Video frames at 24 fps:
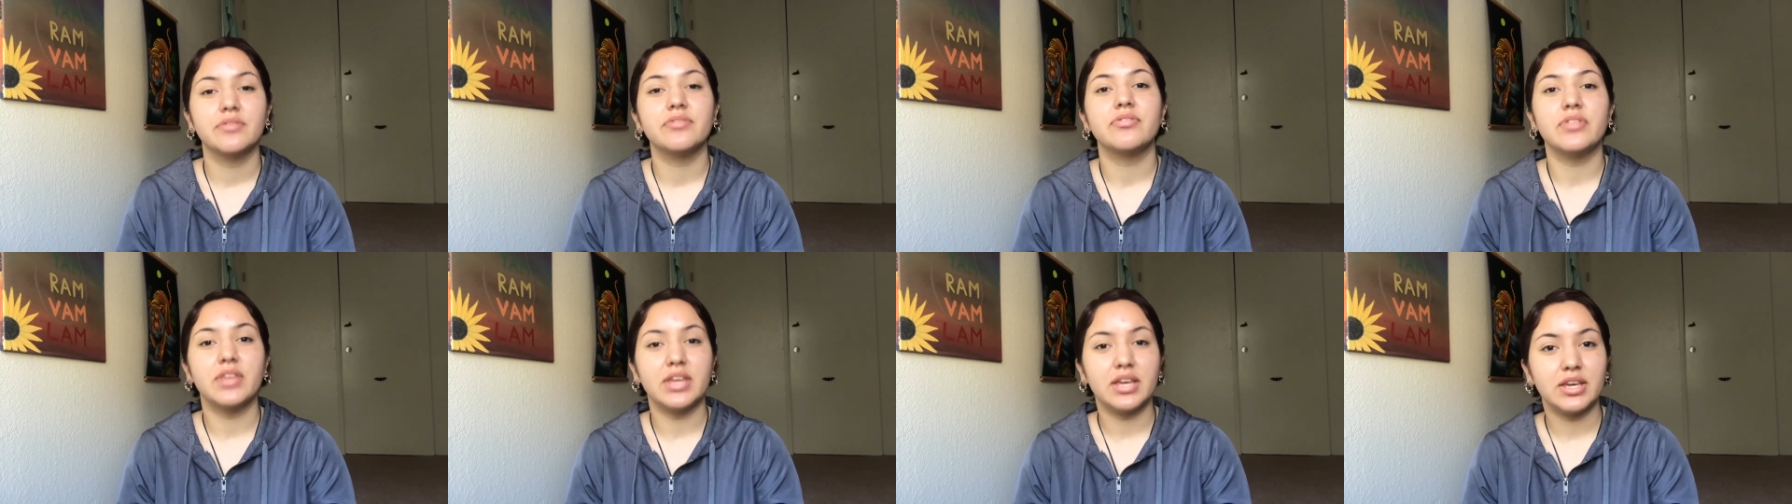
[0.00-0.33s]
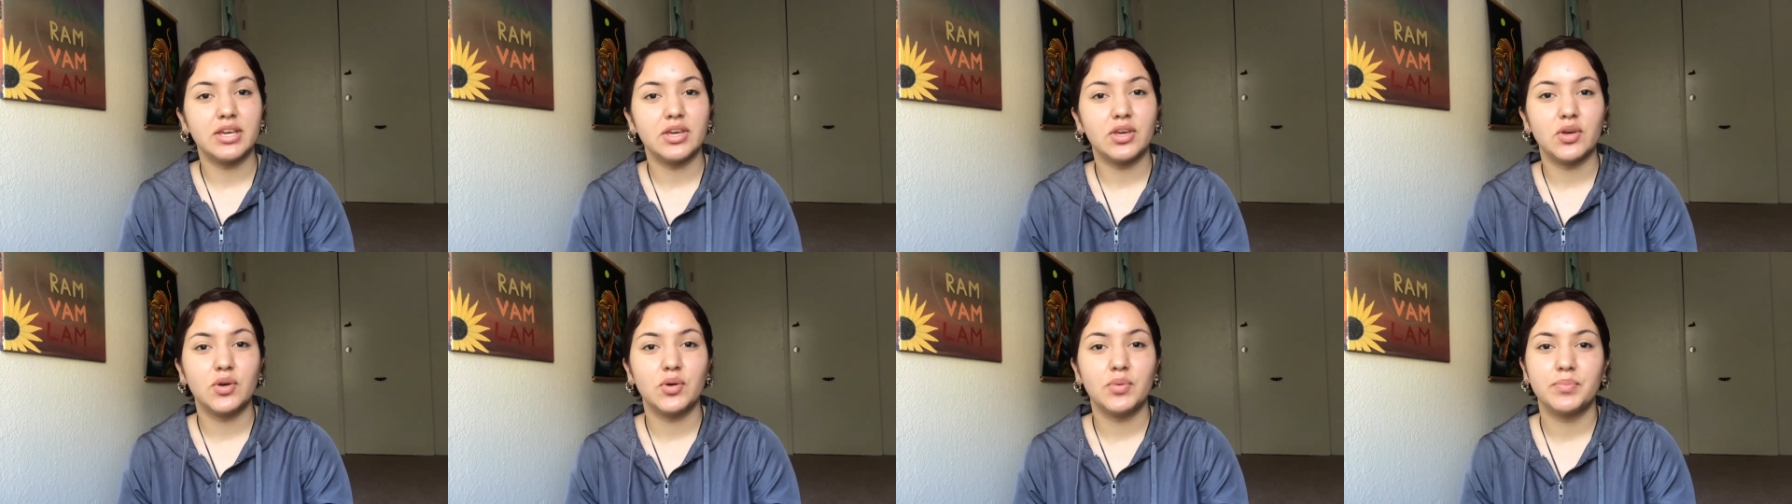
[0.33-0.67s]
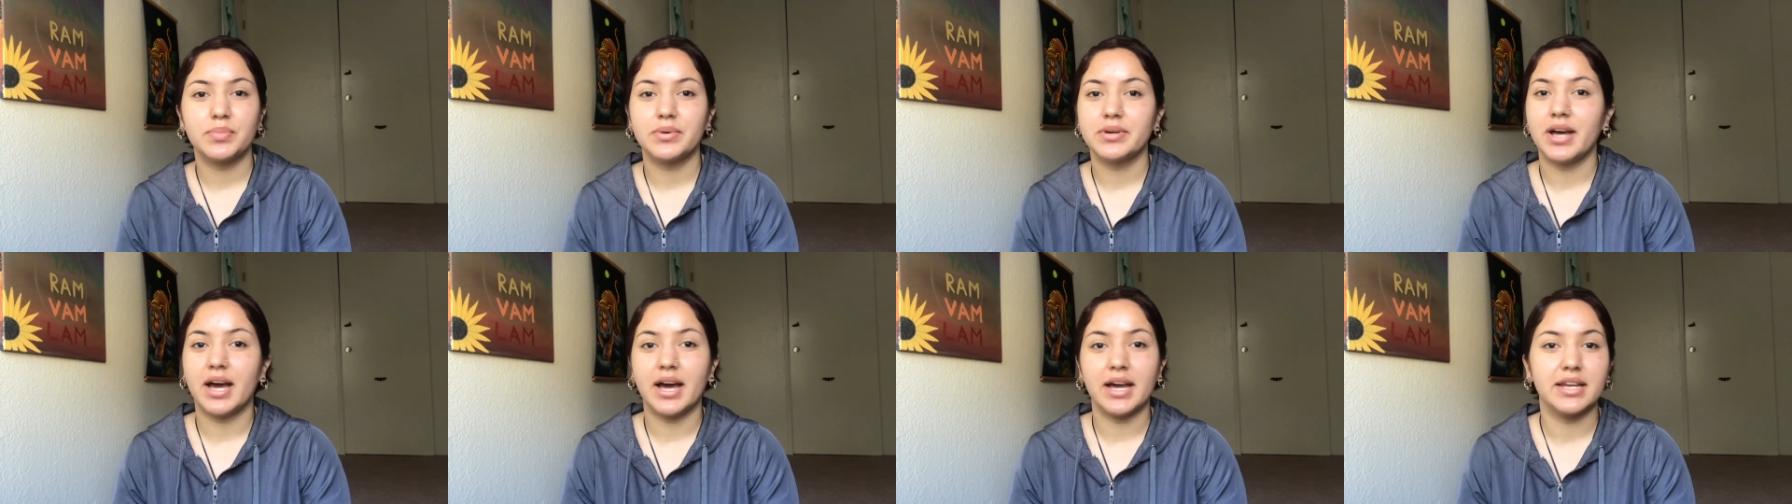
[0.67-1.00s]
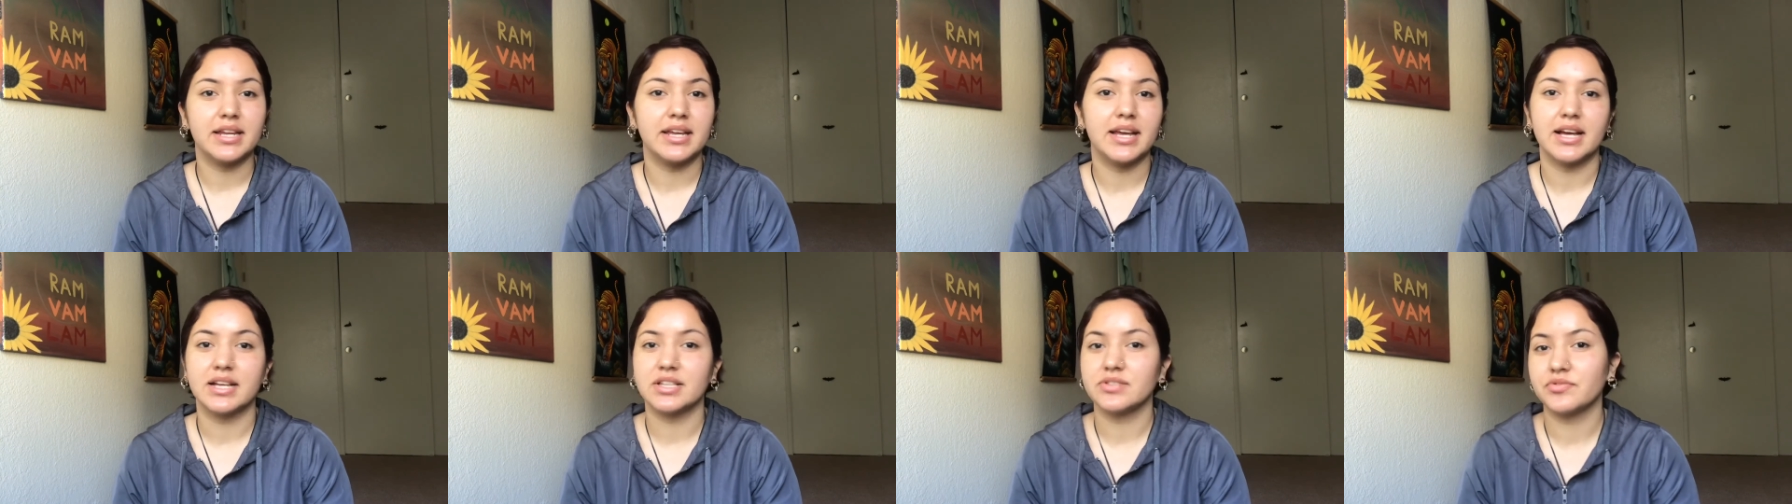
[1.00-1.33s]
thank you, but I
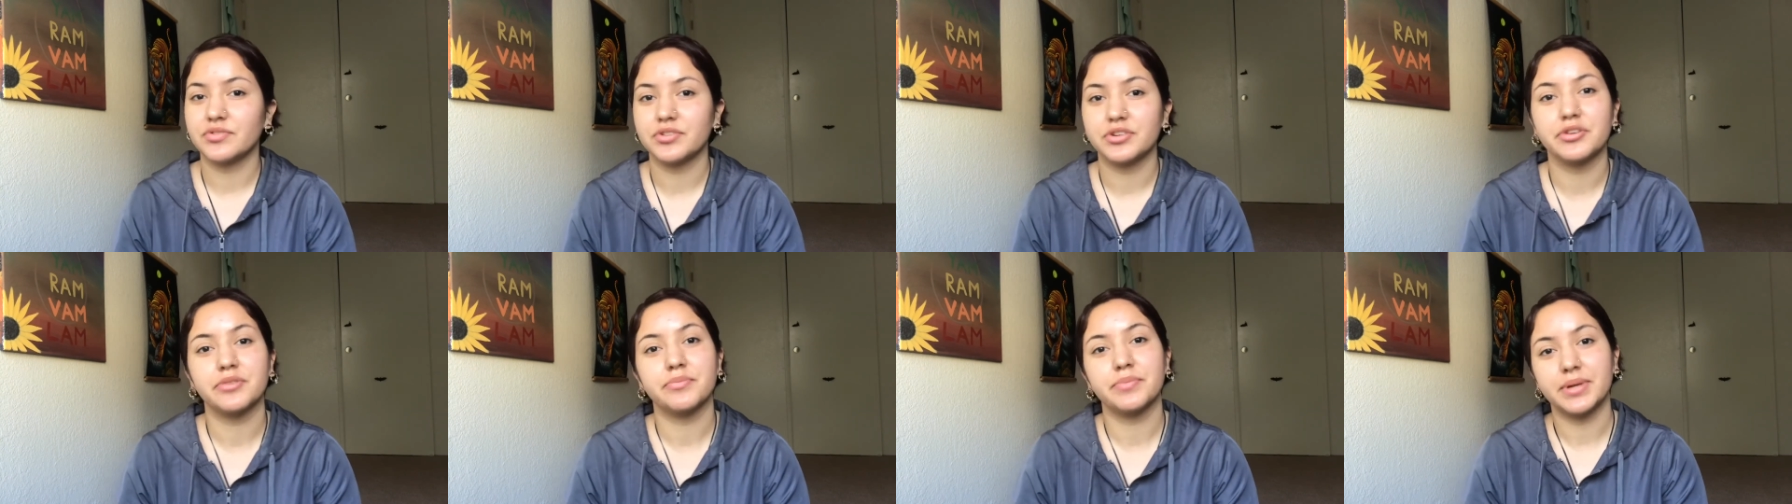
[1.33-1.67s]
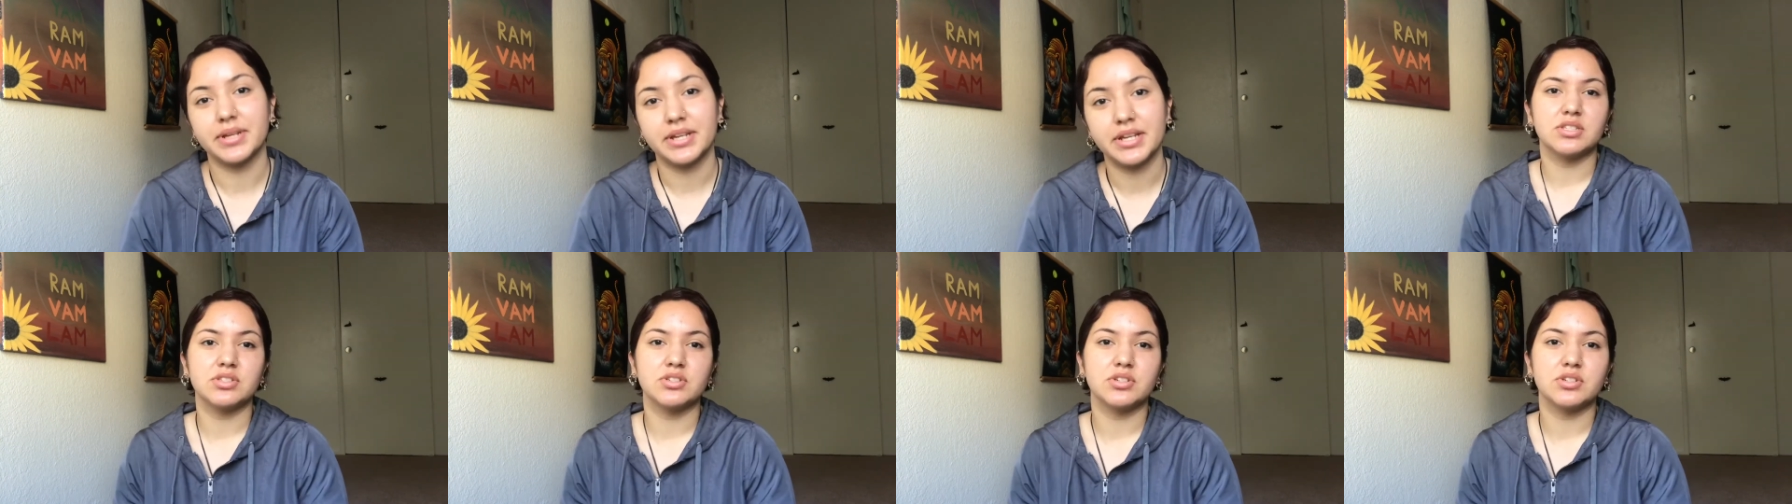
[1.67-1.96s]
didn't ask for your opinion.